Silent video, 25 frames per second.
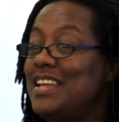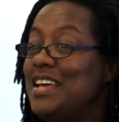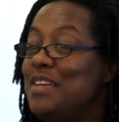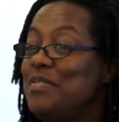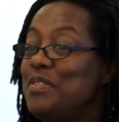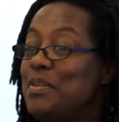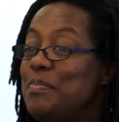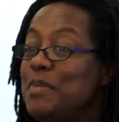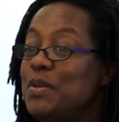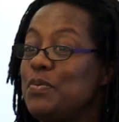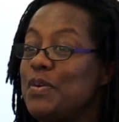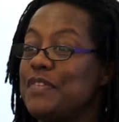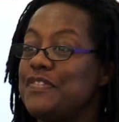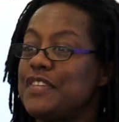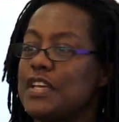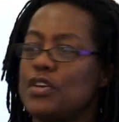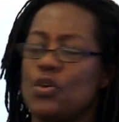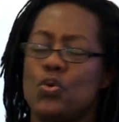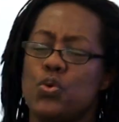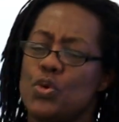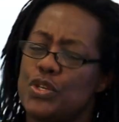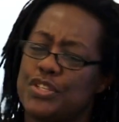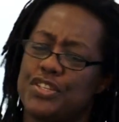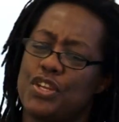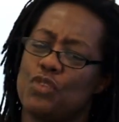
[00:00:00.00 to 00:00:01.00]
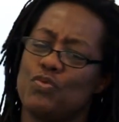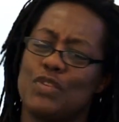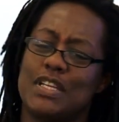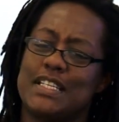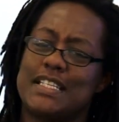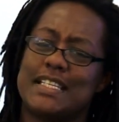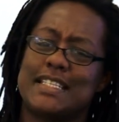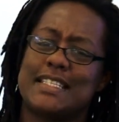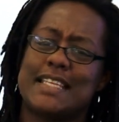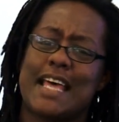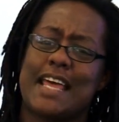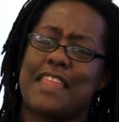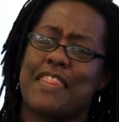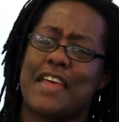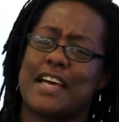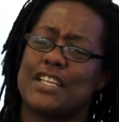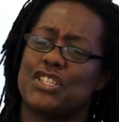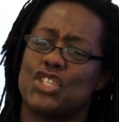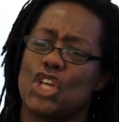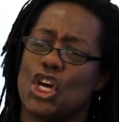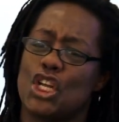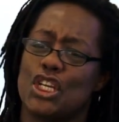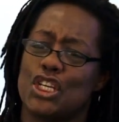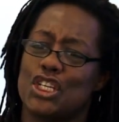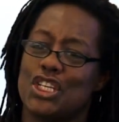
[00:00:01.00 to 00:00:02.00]
then the midwife's like, oh, you don't need to say that,
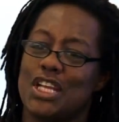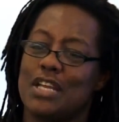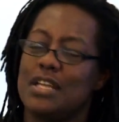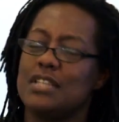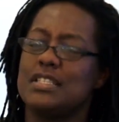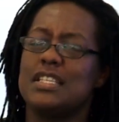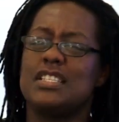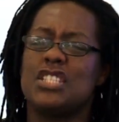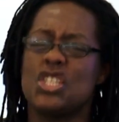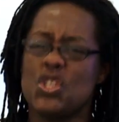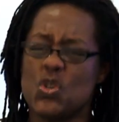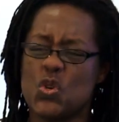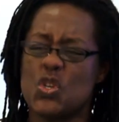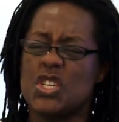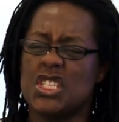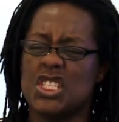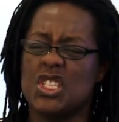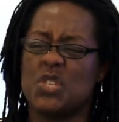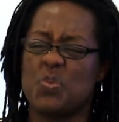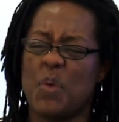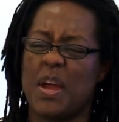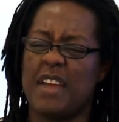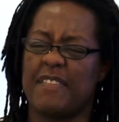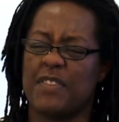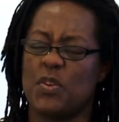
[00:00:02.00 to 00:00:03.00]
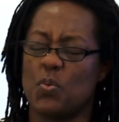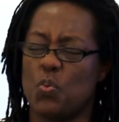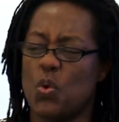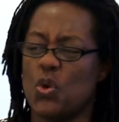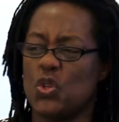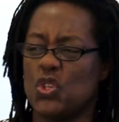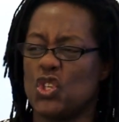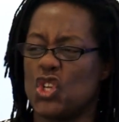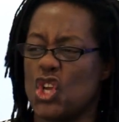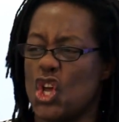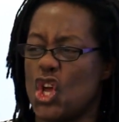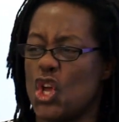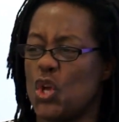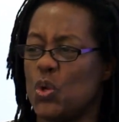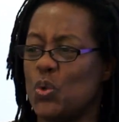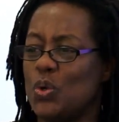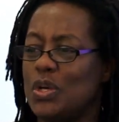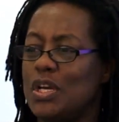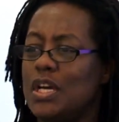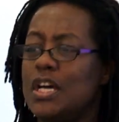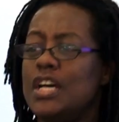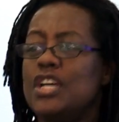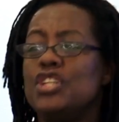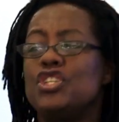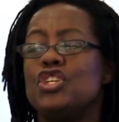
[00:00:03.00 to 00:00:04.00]
darling. And I said, you can swear if you want to.
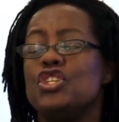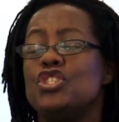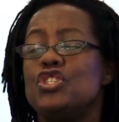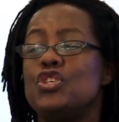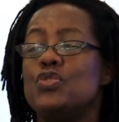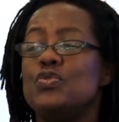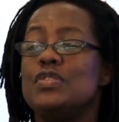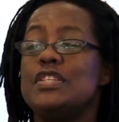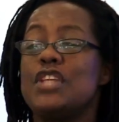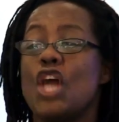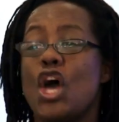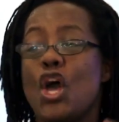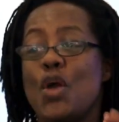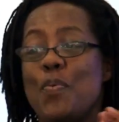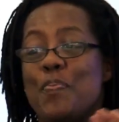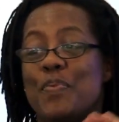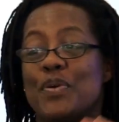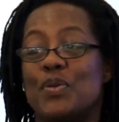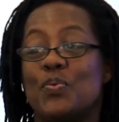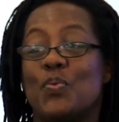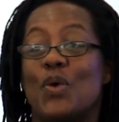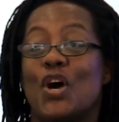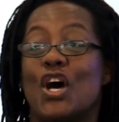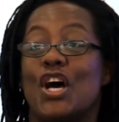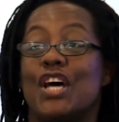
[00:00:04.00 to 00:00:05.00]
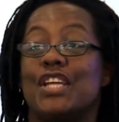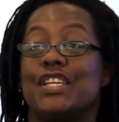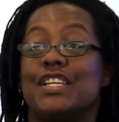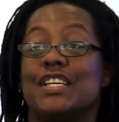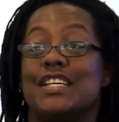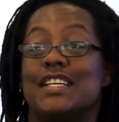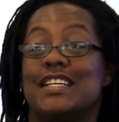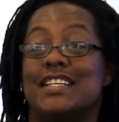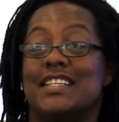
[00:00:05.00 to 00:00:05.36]
Just use an open word.